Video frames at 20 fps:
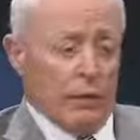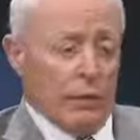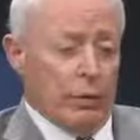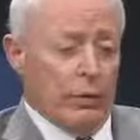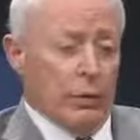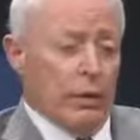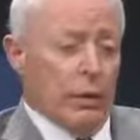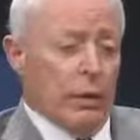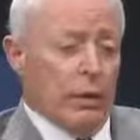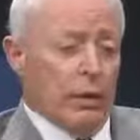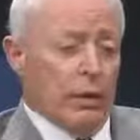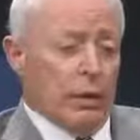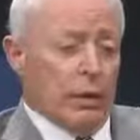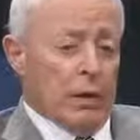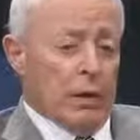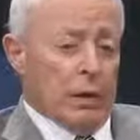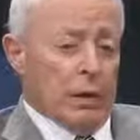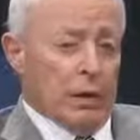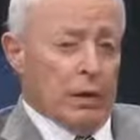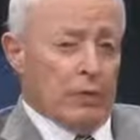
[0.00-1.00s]
with,
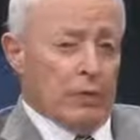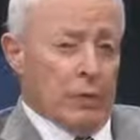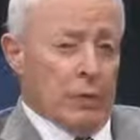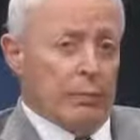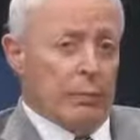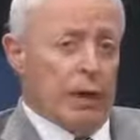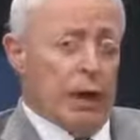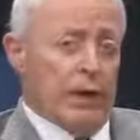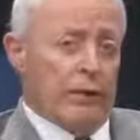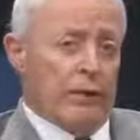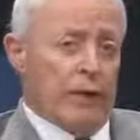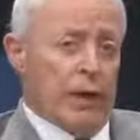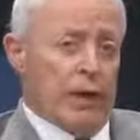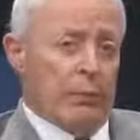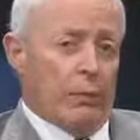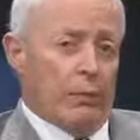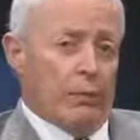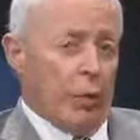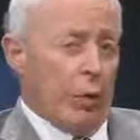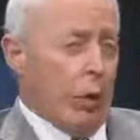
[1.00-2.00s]
some contact
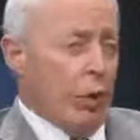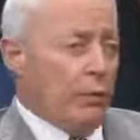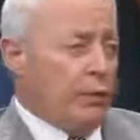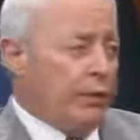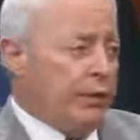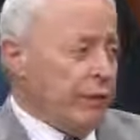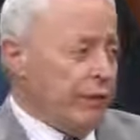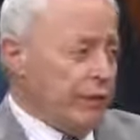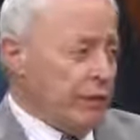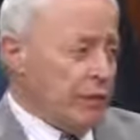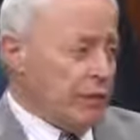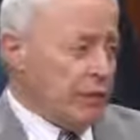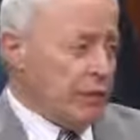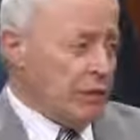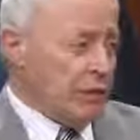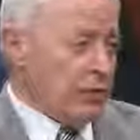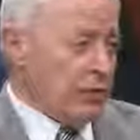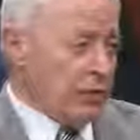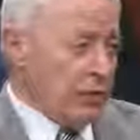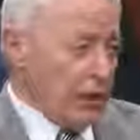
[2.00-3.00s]
with all 50
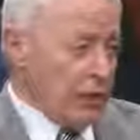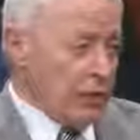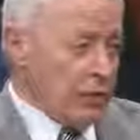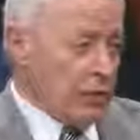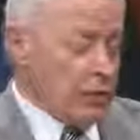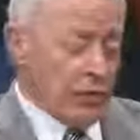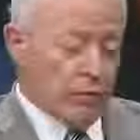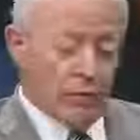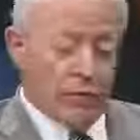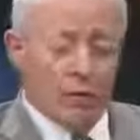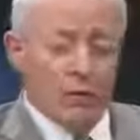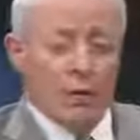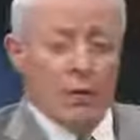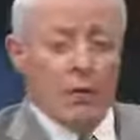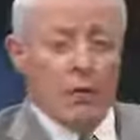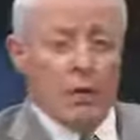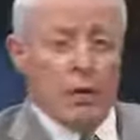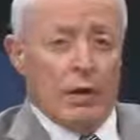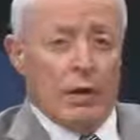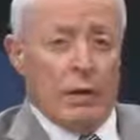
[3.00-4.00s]
state senators.
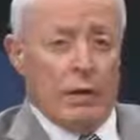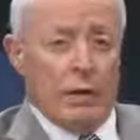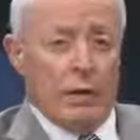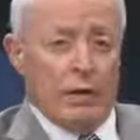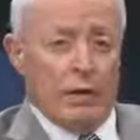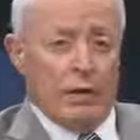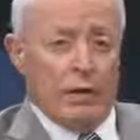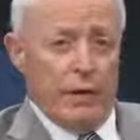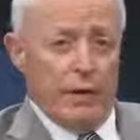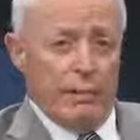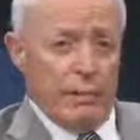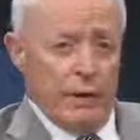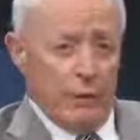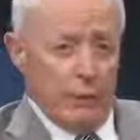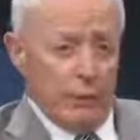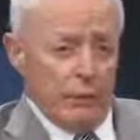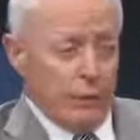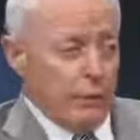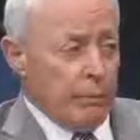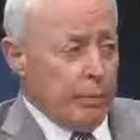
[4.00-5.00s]
Either they meet
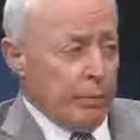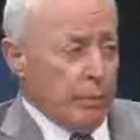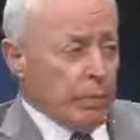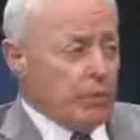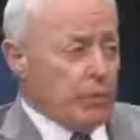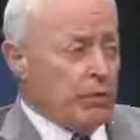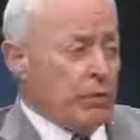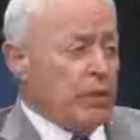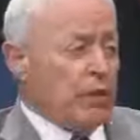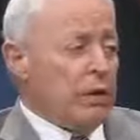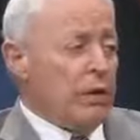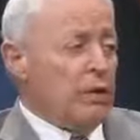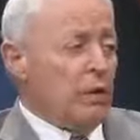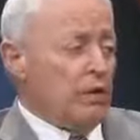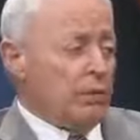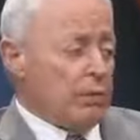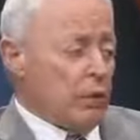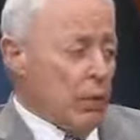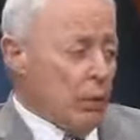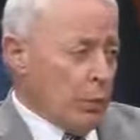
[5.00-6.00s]
with them personally or
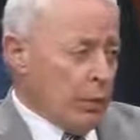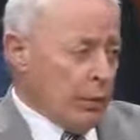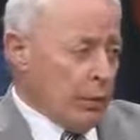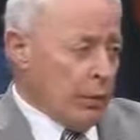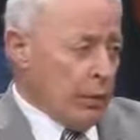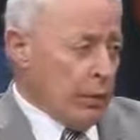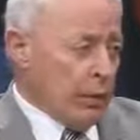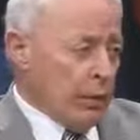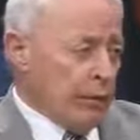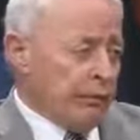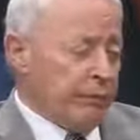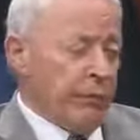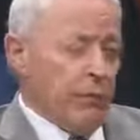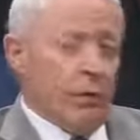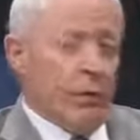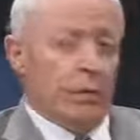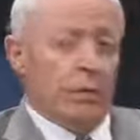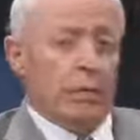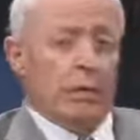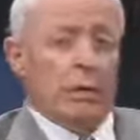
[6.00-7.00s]
talk with them on the
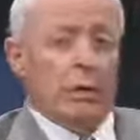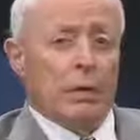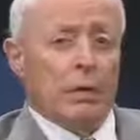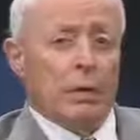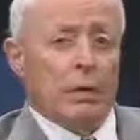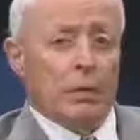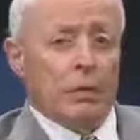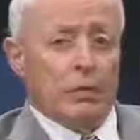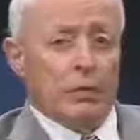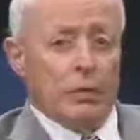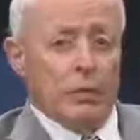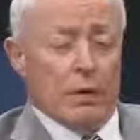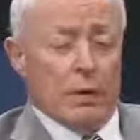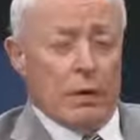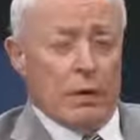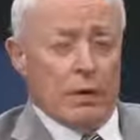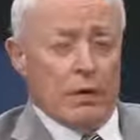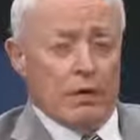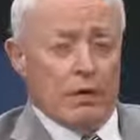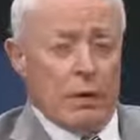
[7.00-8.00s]
phone.
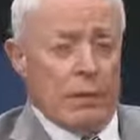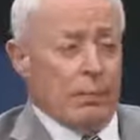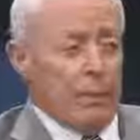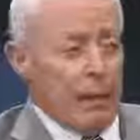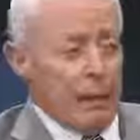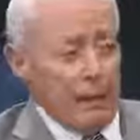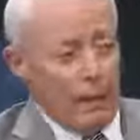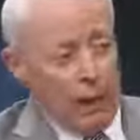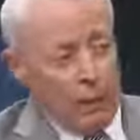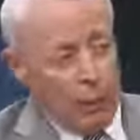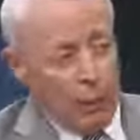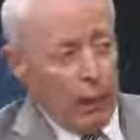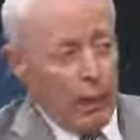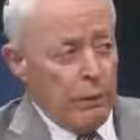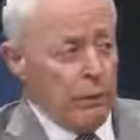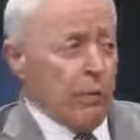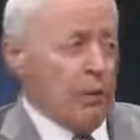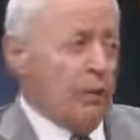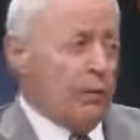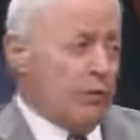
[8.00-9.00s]
Some might not want to
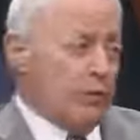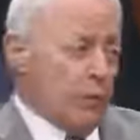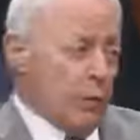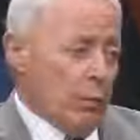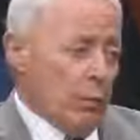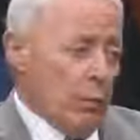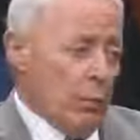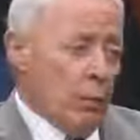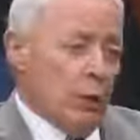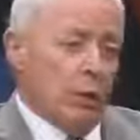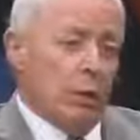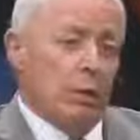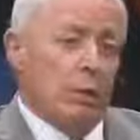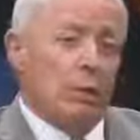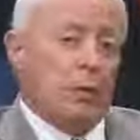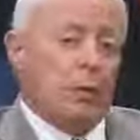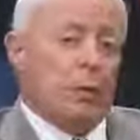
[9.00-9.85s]
meet, some will.